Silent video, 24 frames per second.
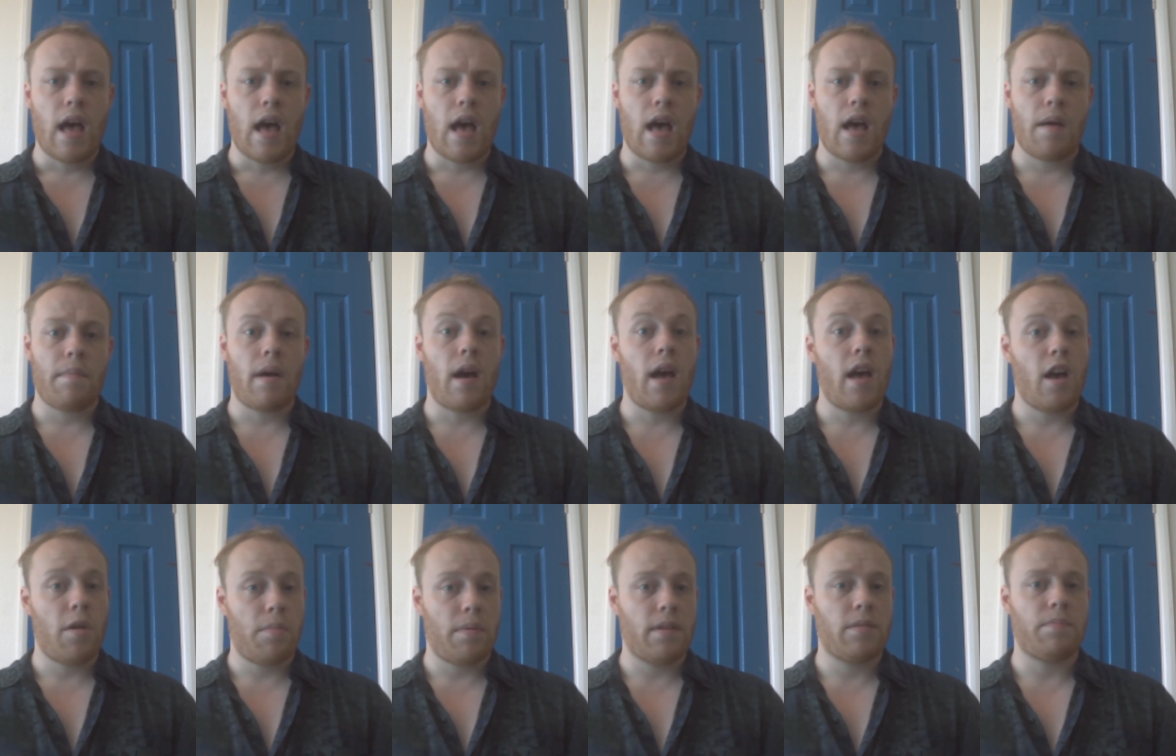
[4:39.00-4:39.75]
Um, I
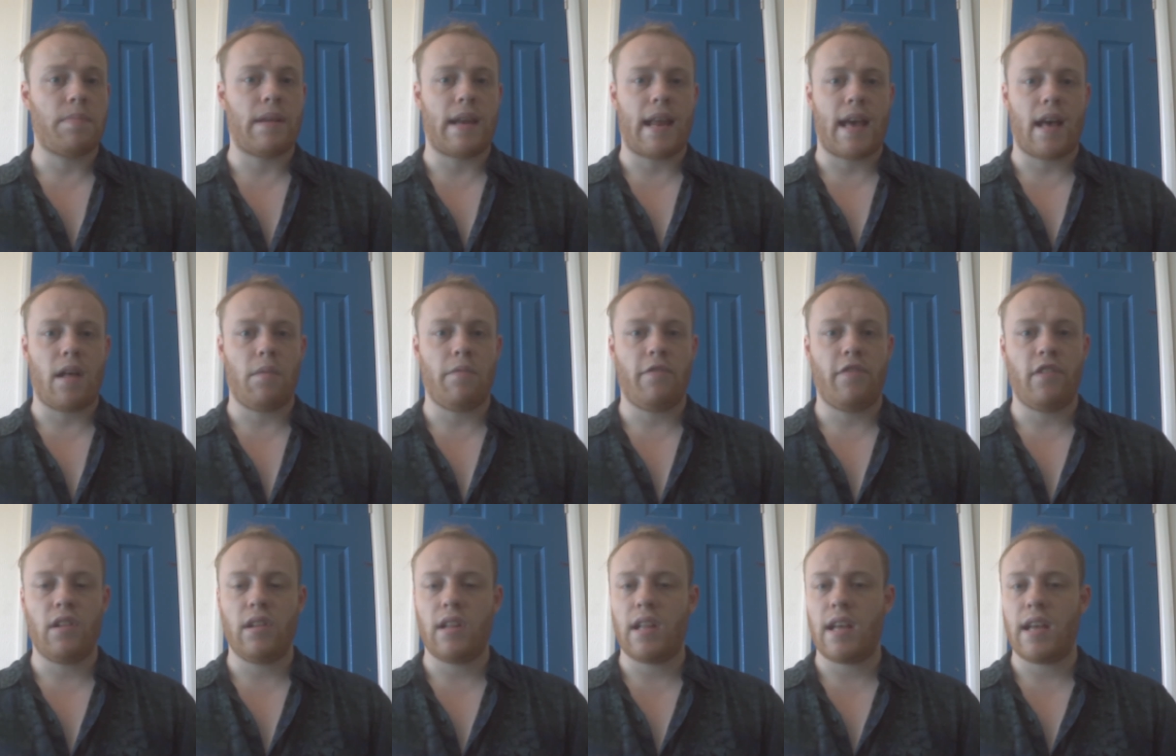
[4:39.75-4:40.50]
hope it's been
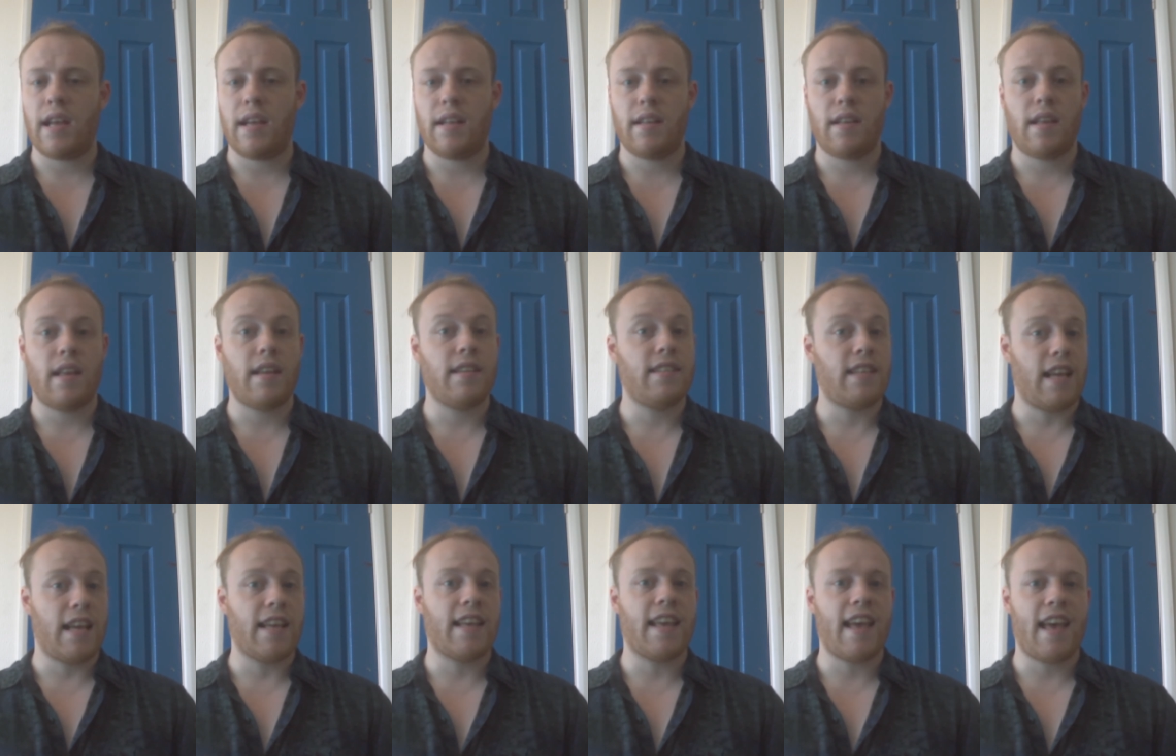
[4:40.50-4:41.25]
helpful uh, and
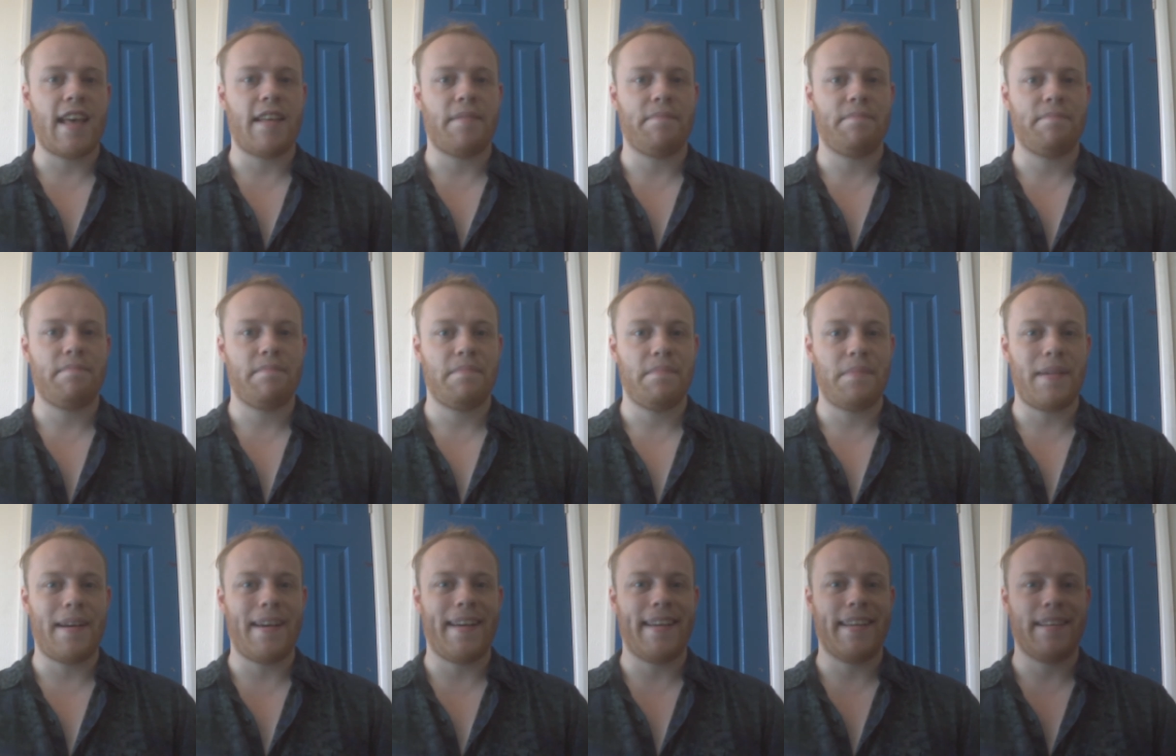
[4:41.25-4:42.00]
take care.
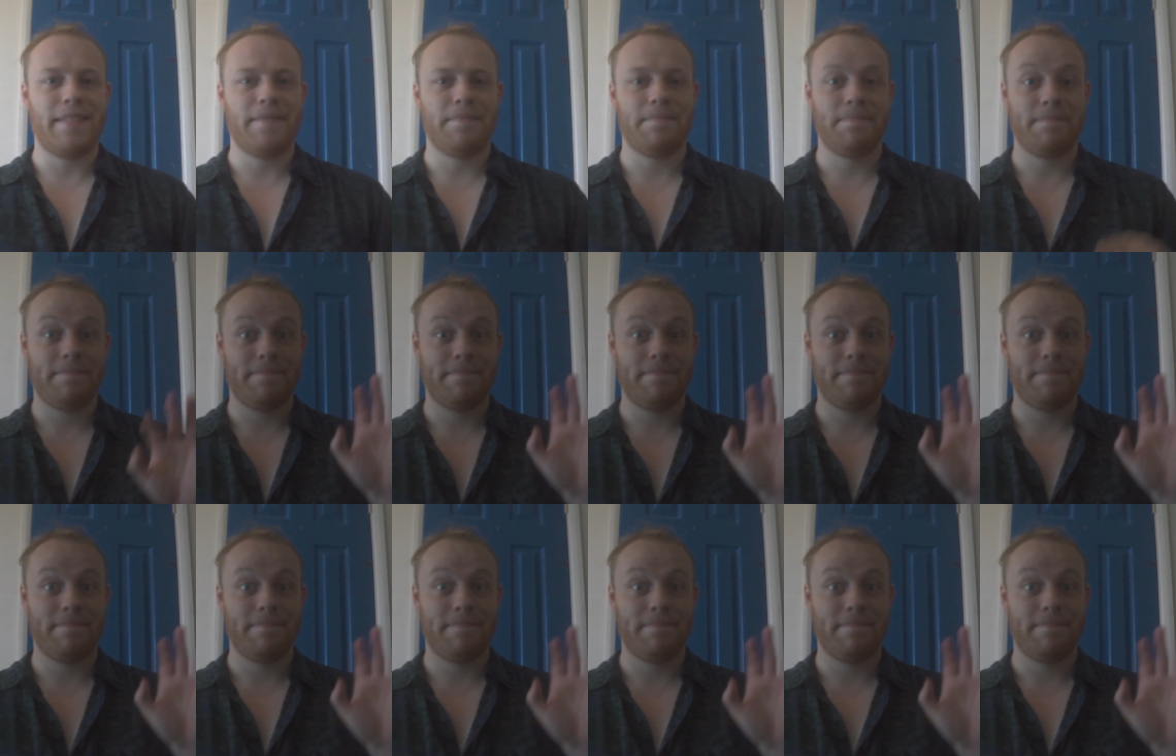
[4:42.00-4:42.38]
Bye.